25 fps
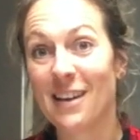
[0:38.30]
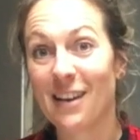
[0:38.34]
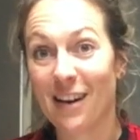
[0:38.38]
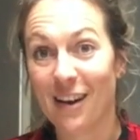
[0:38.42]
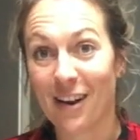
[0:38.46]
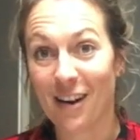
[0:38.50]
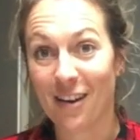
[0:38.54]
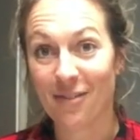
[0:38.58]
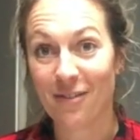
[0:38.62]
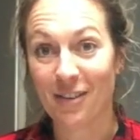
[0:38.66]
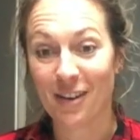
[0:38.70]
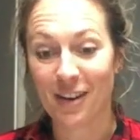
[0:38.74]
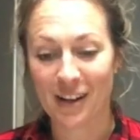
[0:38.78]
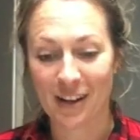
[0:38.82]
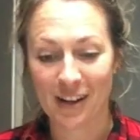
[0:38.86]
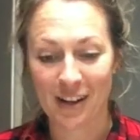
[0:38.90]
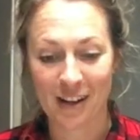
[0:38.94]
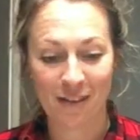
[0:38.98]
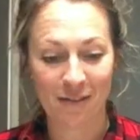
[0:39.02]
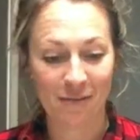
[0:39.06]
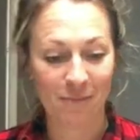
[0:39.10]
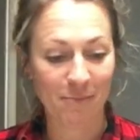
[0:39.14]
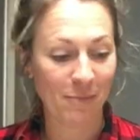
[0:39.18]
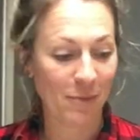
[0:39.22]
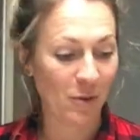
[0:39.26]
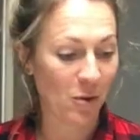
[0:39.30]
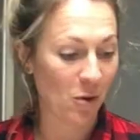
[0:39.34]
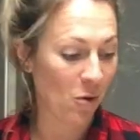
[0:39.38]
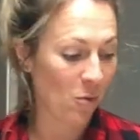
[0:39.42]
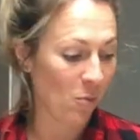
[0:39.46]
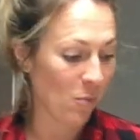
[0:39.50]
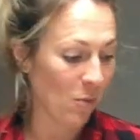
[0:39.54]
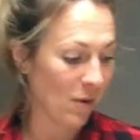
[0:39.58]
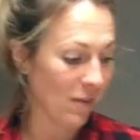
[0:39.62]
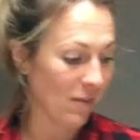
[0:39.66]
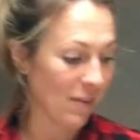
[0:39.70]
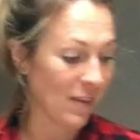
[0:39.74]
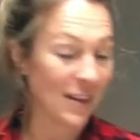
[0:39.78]
I finally have got
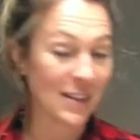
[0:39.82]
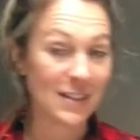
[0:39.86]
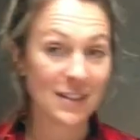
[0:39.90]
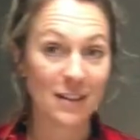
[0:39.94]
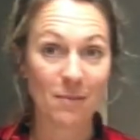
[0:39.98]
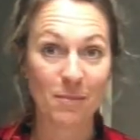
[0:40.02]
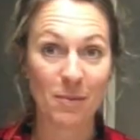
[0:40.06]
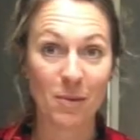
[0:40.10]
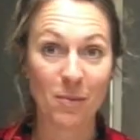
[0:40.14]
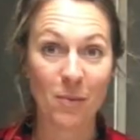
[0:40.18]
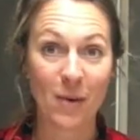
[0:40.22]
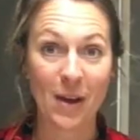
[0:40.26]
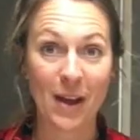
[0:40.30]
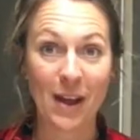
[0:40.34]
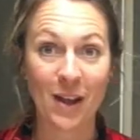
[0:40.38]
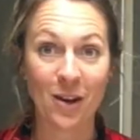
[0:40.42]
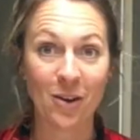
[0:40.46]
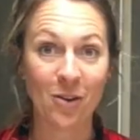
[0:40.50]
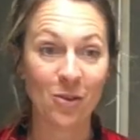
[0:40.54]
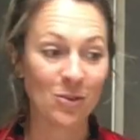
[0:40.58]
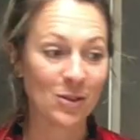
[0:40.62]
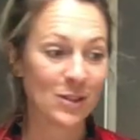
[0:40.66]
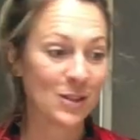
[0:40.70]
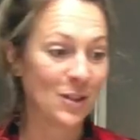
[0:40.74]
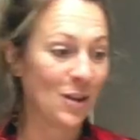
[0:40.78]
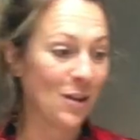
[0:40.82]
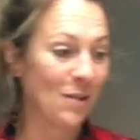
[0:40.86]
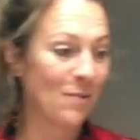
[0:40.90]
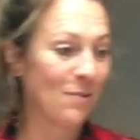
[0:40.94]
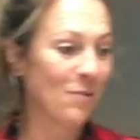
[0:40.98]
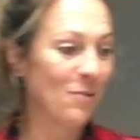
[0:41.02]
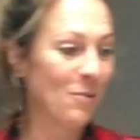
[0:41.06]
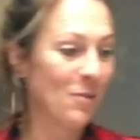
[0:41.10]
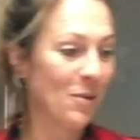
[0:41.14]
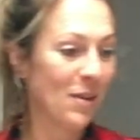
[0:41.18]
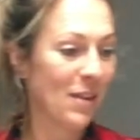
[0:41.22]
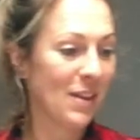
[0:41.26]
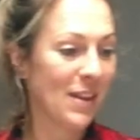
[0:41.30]
one of these and I've been waiting a long time
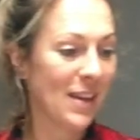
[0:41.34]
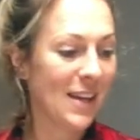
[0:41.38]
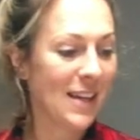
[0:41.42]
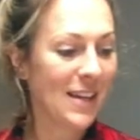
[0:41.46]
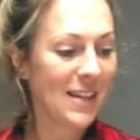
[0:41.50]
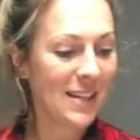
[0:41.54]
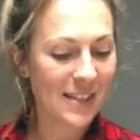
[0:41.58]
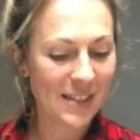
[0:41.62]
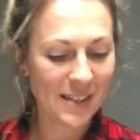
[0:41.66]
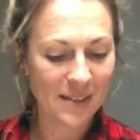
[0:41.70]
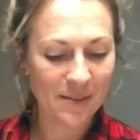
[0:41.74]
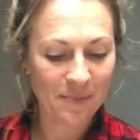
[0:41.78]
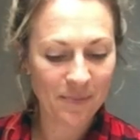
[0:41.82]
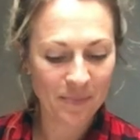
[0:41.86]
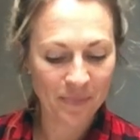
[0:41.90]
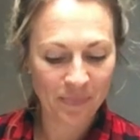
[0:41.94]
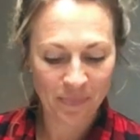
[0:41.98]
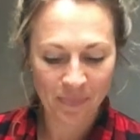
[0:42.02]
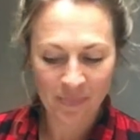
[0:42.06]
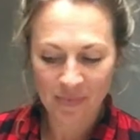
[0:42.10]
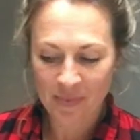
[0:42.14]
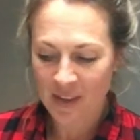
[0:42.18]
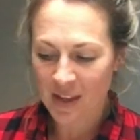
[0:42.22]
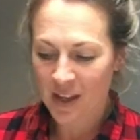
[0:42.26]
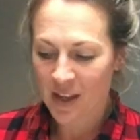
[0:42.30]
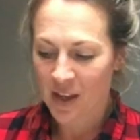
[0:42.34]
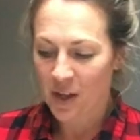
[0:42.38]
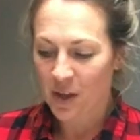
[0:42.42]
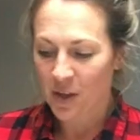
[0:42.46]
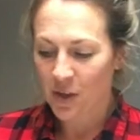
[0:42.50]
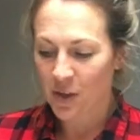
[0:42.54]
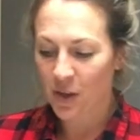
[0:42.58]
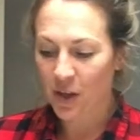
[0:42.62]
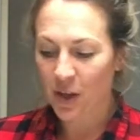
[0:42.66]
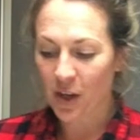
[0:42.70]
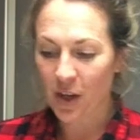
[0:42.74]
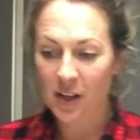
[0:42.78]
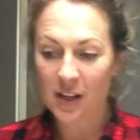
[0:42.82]
for one of these.
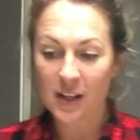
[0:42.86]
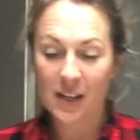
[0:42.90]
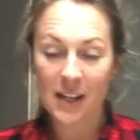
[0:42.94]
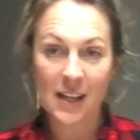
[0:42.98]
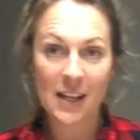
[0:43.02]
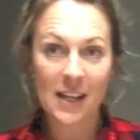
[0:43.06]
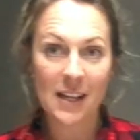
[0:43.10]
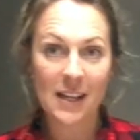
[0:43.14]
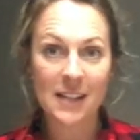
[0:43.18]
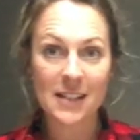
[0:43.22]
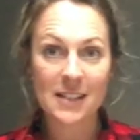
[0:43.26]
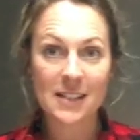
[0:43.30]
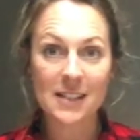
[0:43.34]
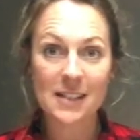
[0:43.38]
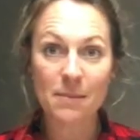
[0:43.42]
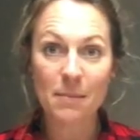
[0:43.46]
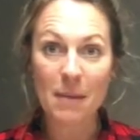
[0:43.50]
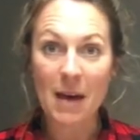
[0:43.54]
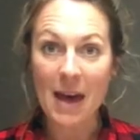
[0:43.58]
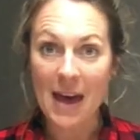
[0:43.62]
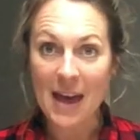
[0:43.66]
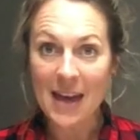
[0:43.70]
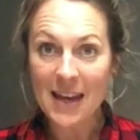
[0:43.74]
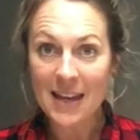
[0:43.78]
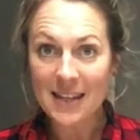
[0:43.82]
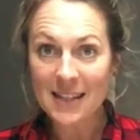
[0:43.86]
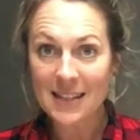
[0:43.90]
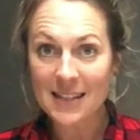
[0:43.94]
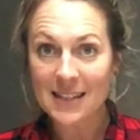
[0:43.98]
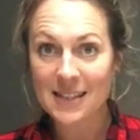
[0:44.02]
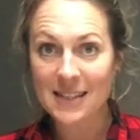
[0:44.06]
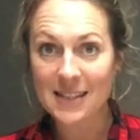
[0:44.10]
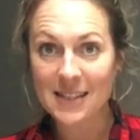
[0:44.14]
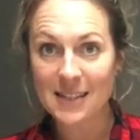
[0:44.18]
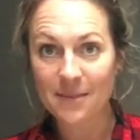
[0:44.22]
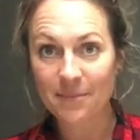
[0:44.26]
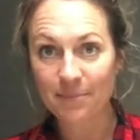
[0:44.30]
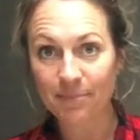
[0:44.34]
You're going to need some
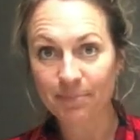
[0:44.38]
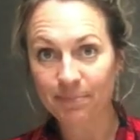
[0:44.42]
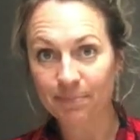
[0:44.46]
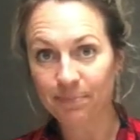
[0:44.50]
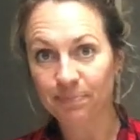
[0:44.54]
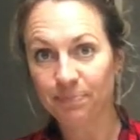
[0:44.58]
eggs.